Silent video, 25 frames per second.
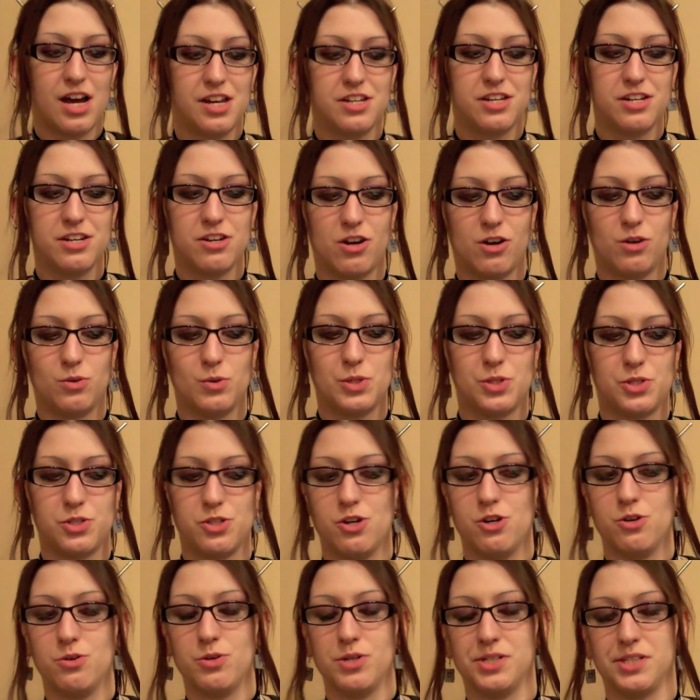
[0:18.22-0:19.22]
I didn't always
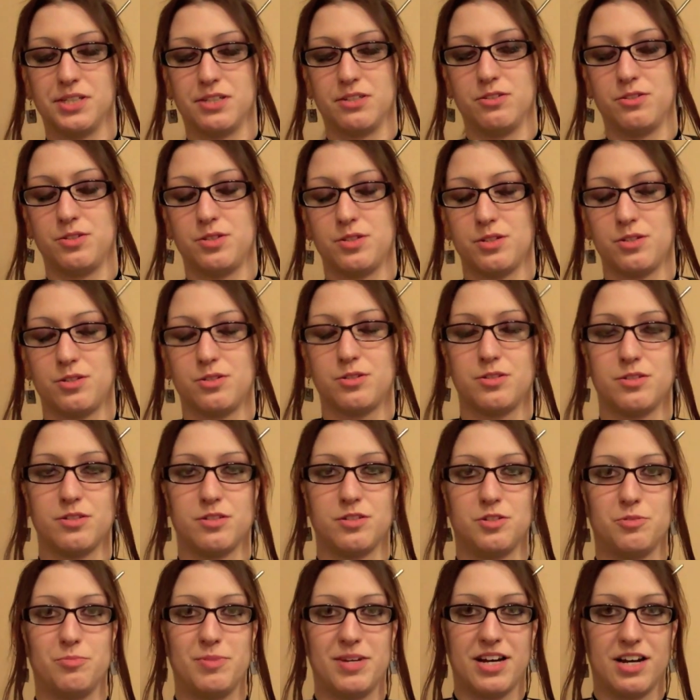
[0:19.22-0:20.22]
know it
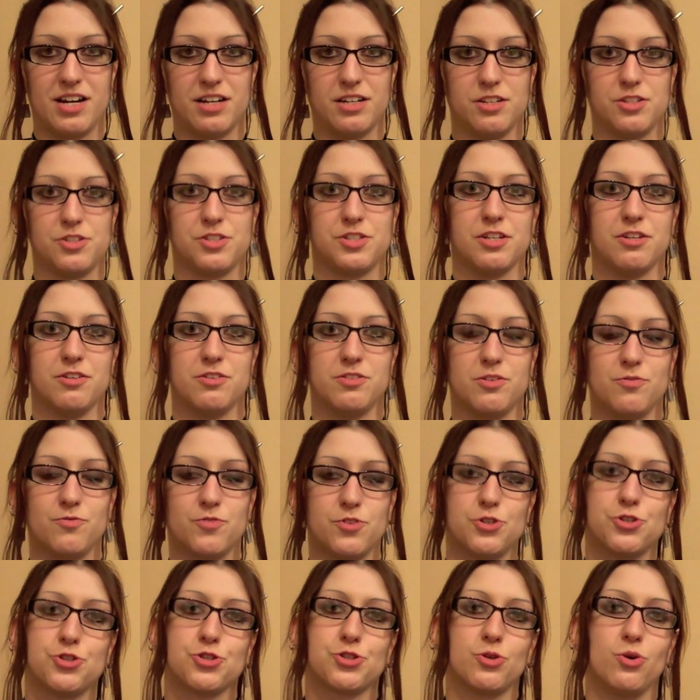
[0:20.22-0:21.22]
existed, to be honest. The
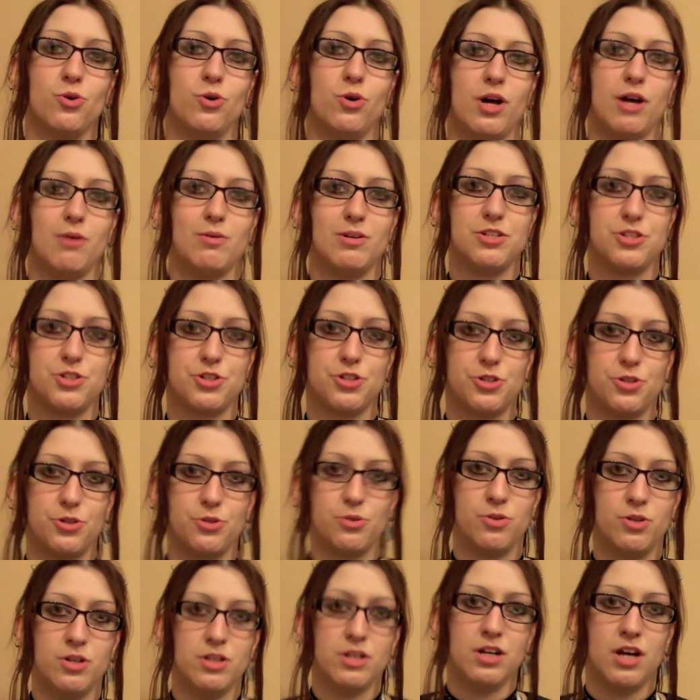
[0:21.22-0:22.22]
first school I went
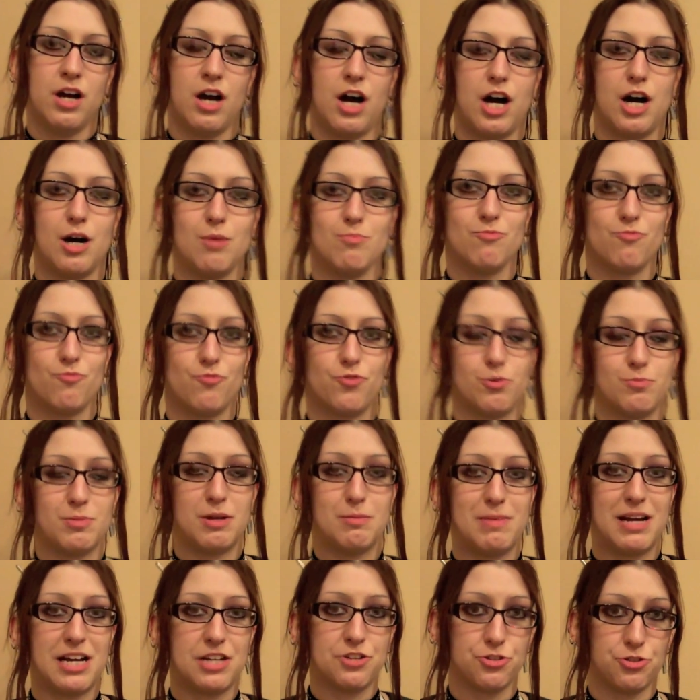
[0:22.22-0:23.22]
to for
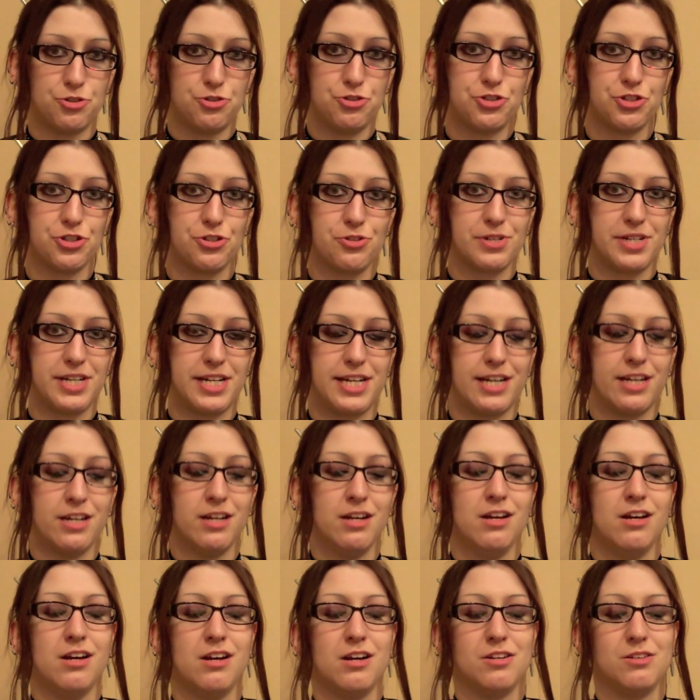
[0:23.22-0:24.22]
my bachelor's degree
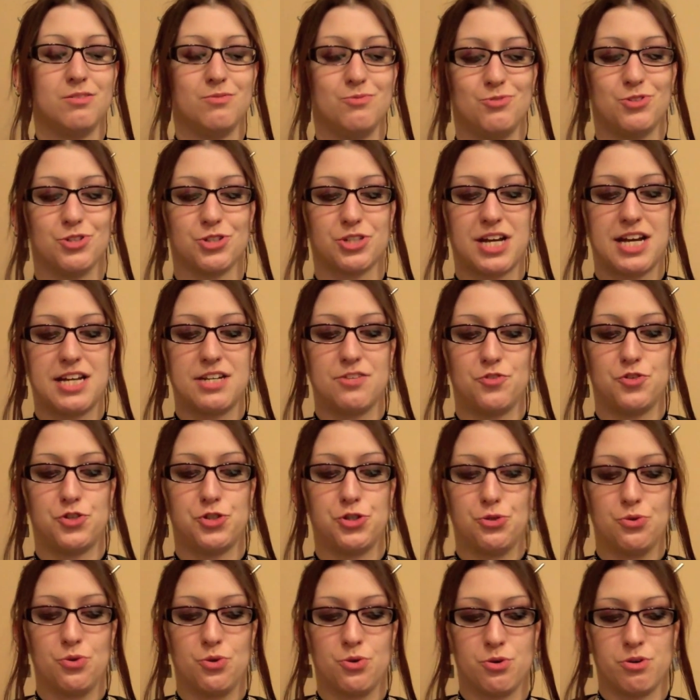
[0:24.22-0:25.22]
just kind of
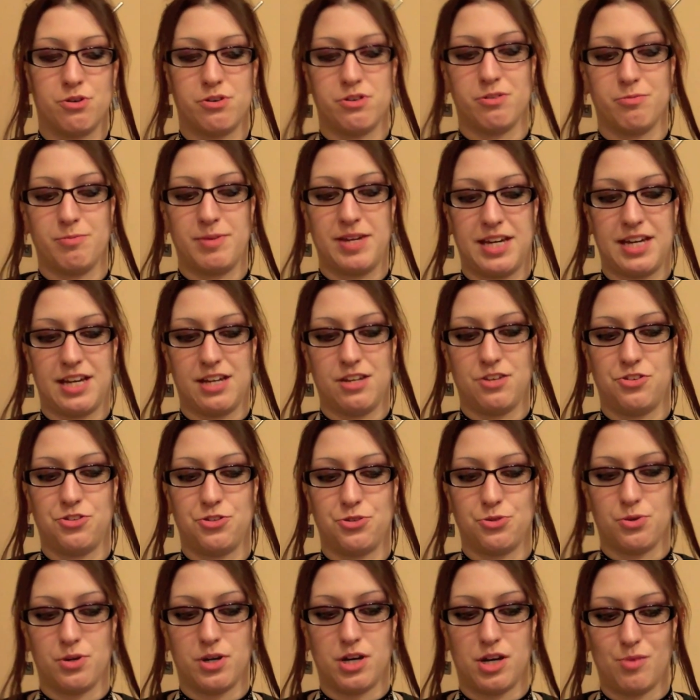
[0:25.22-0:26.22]
shoehorned me
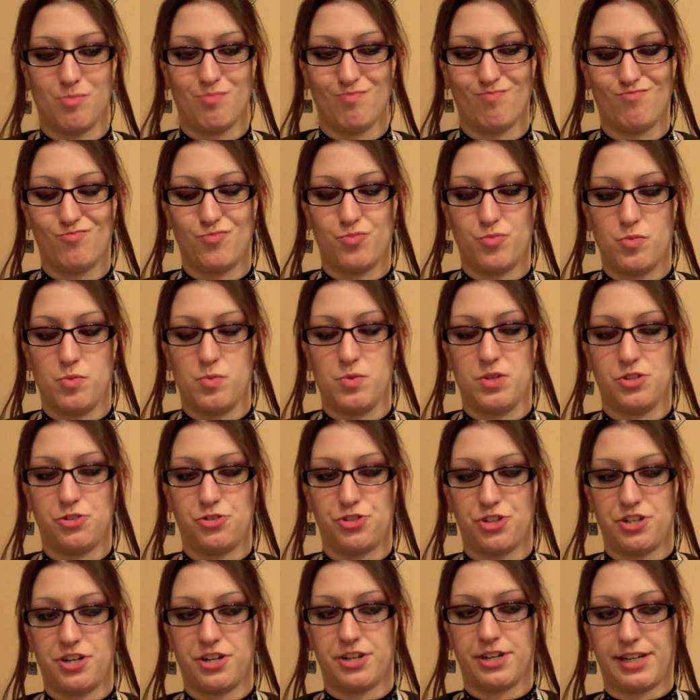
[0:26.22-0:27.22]
into this
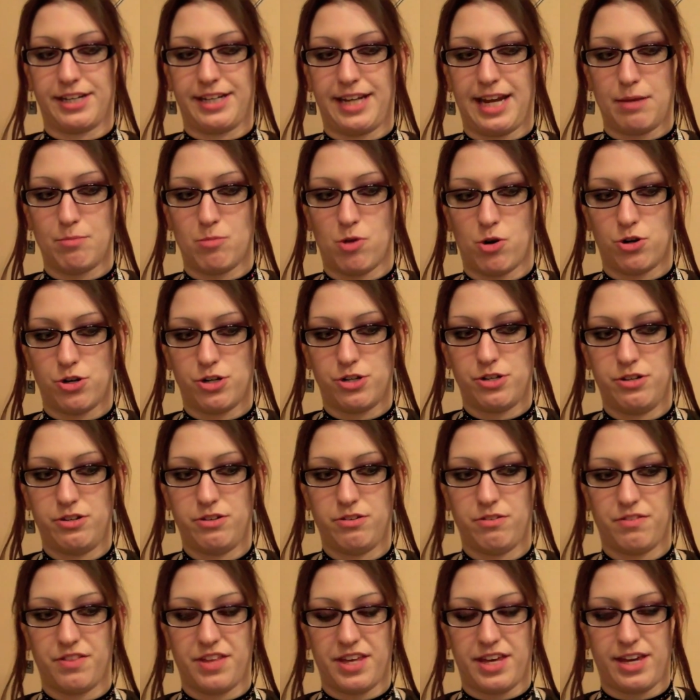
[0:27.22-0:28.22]
generic game art
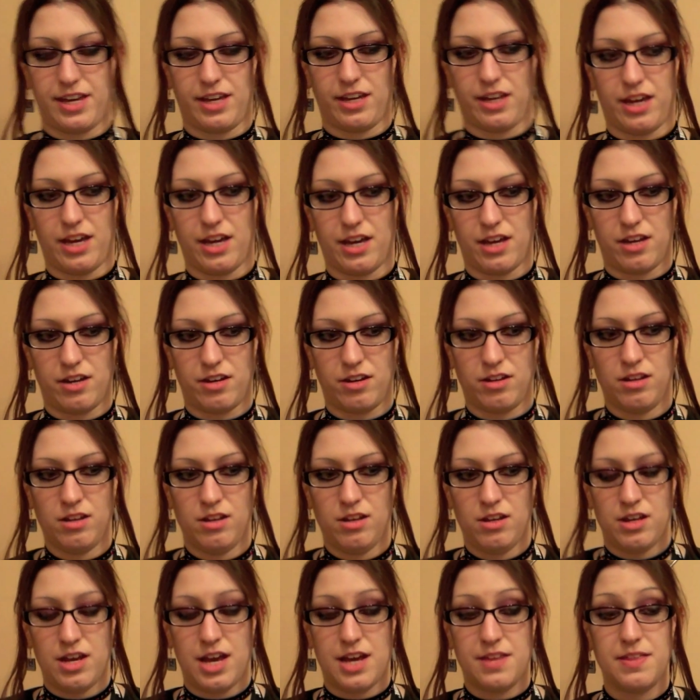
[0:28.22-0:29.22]
thing, and
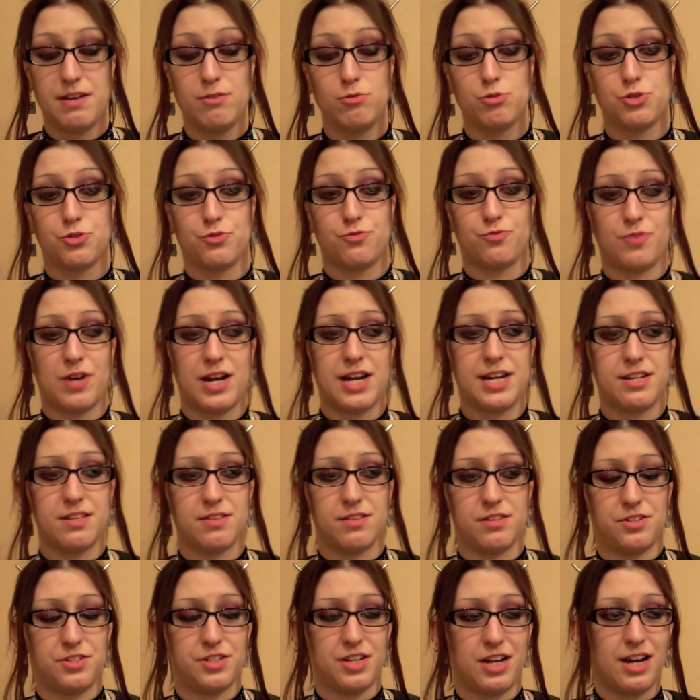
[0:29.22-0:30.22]
that was fine
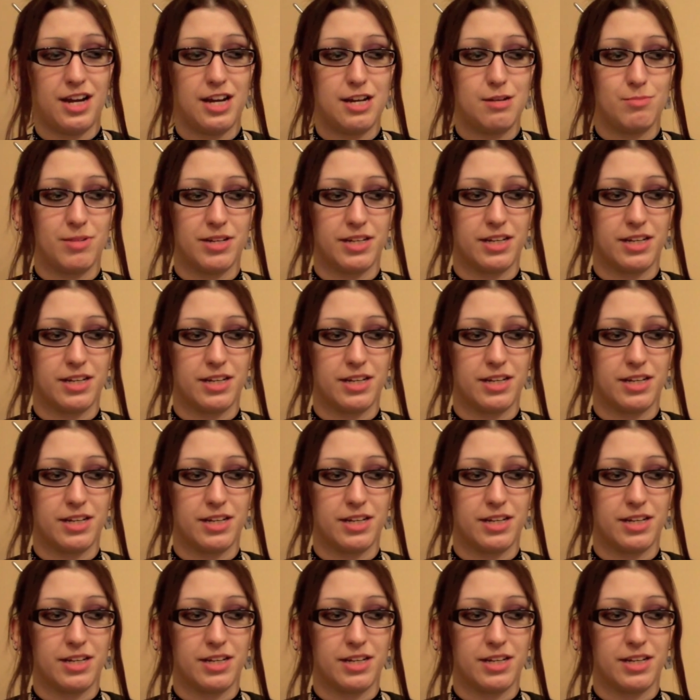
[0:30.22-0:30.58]
at the time.